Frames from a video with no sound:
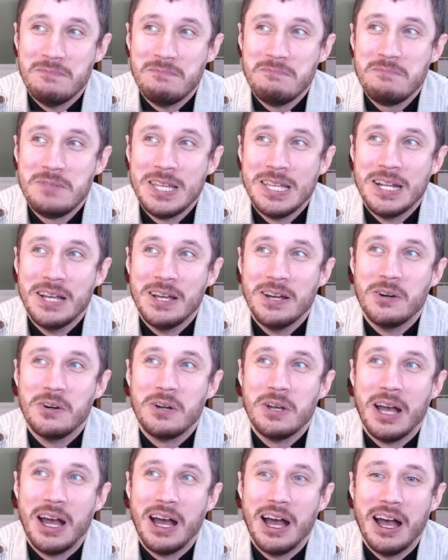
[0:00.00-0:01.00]

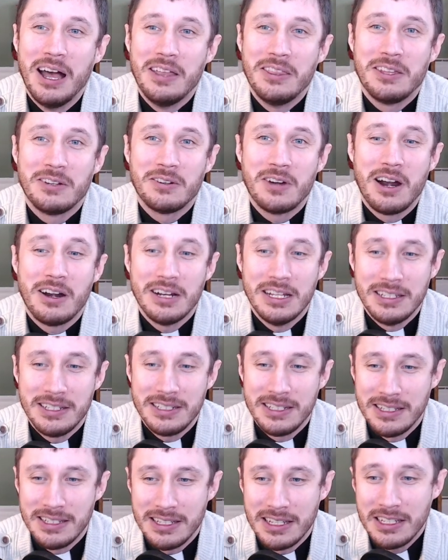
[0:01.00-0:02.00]
There are
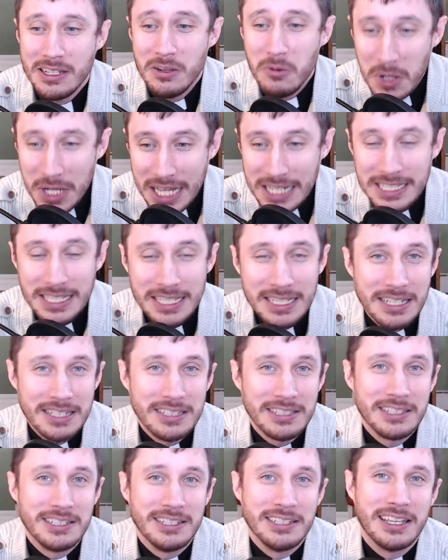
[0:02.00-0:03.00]
instances, and we'll get to this
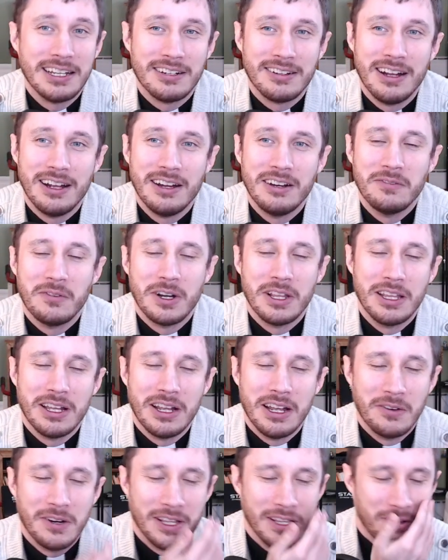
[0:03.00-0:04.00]
a little later on in one
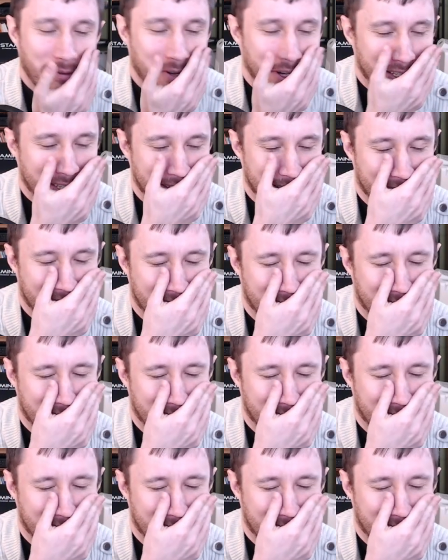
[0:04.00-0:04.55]
of the questions.